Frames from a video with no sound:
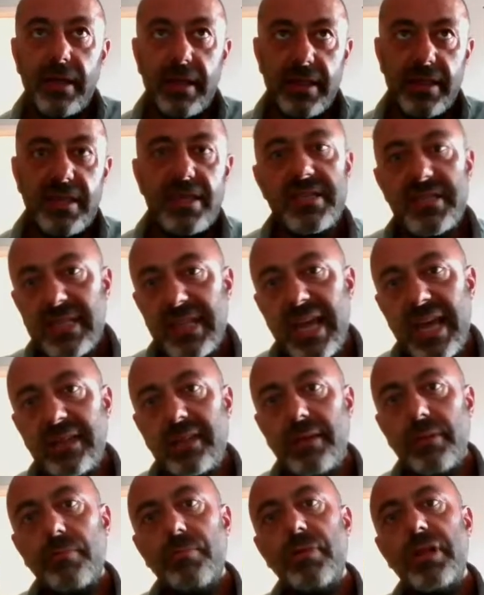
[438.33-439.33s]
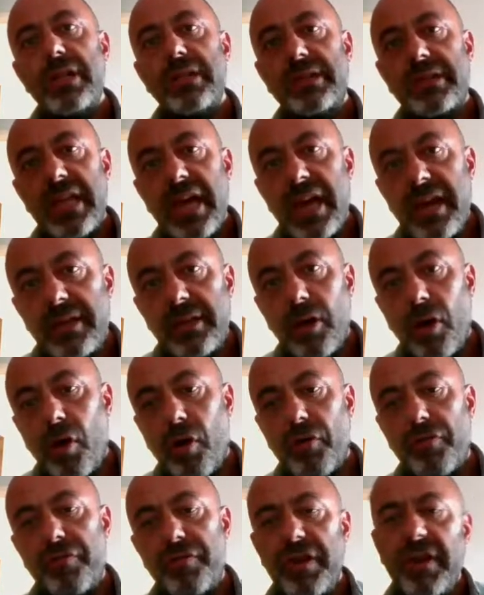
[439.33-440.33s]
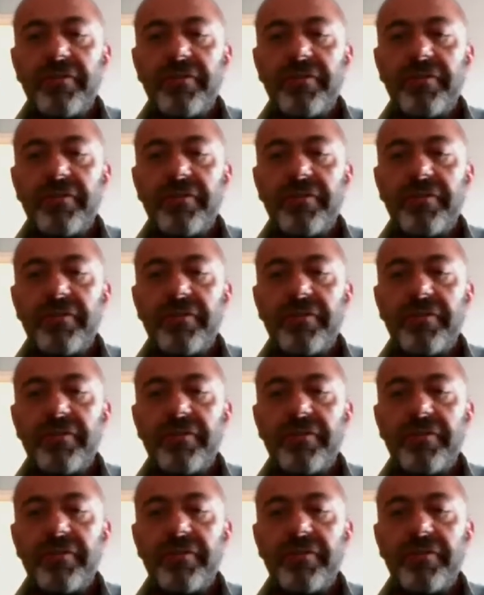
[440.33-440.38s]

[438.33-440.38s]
this LED will turn off.